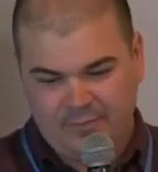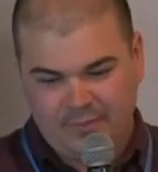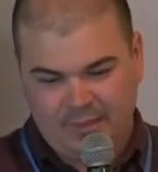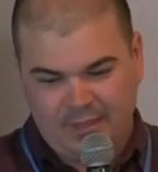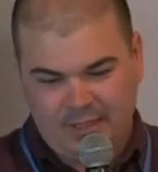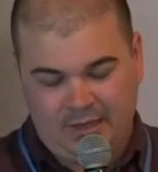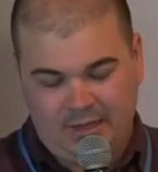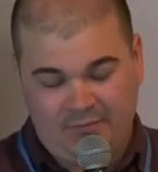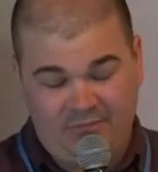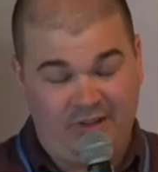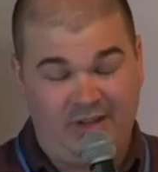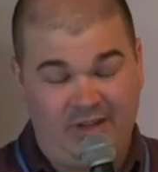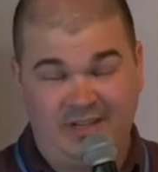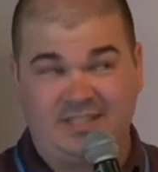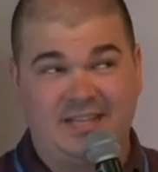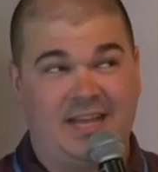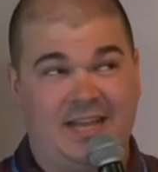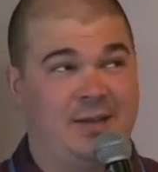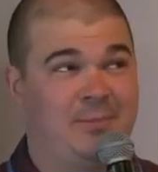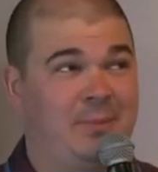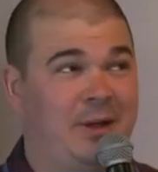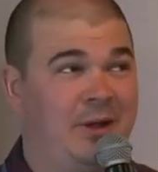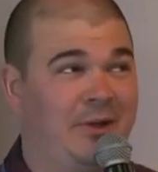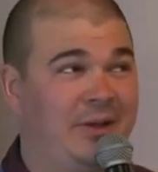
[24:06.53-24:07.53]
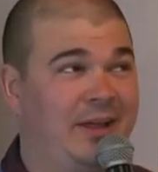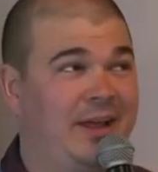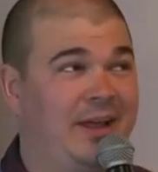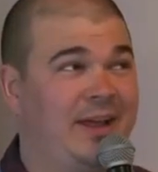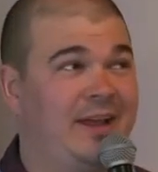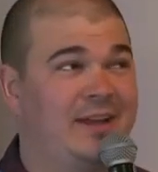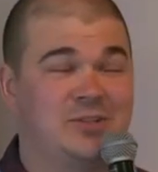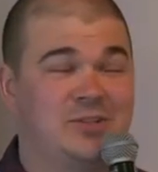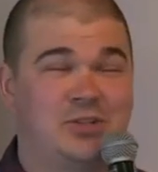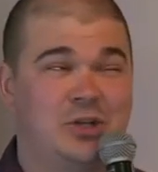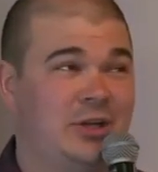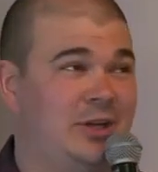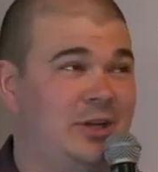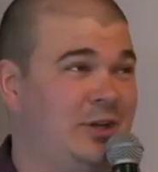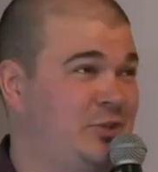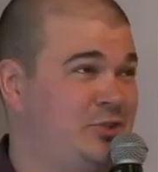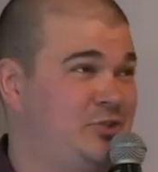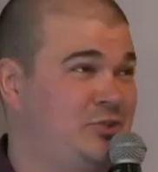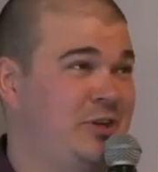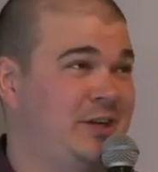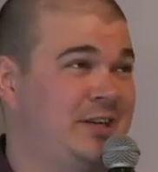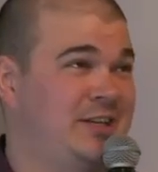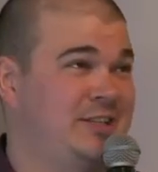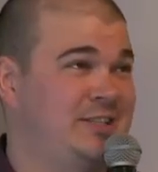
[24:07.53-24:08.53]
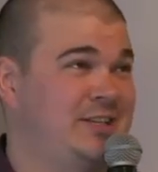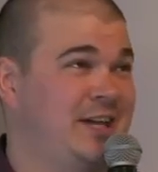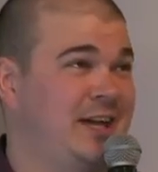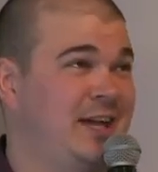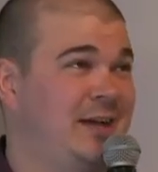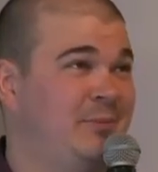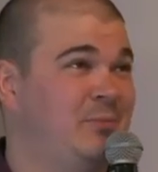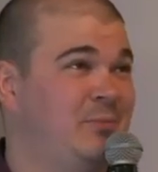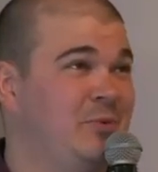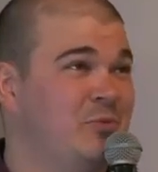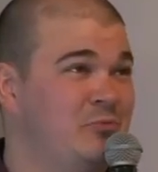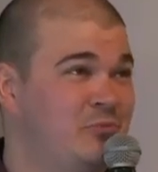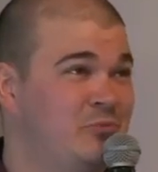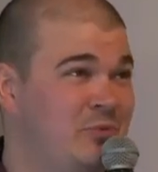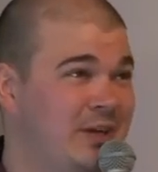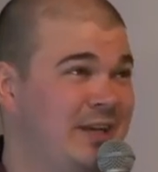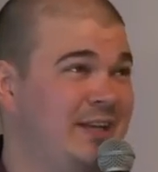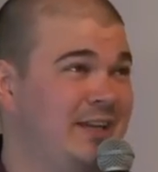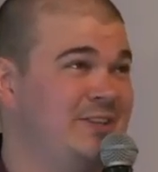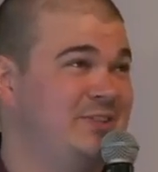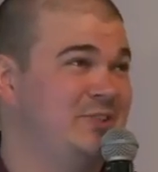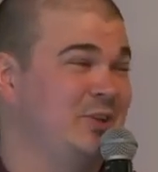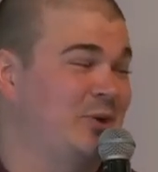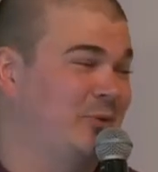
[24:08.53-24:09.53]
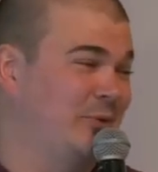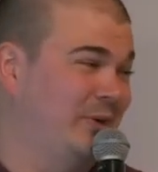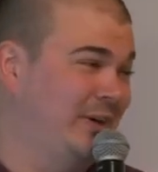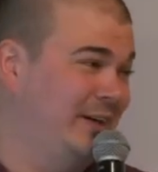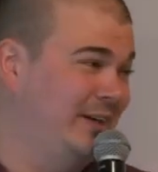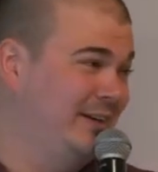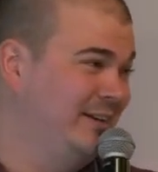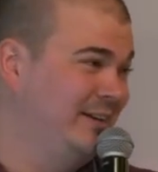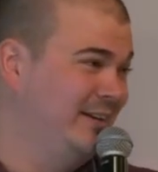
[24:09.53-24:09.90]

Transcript: I'm very excited about it. Totally lost track of time. Really sorry.